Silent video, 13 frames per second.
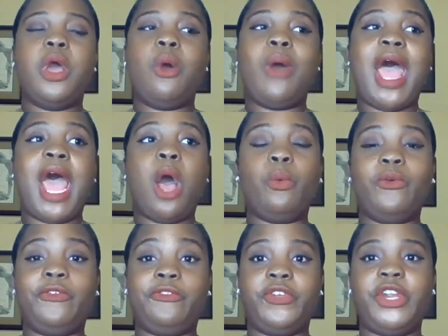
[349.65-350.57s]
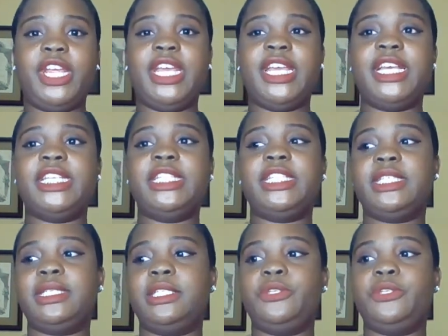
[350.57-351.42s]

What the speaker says: go out with friends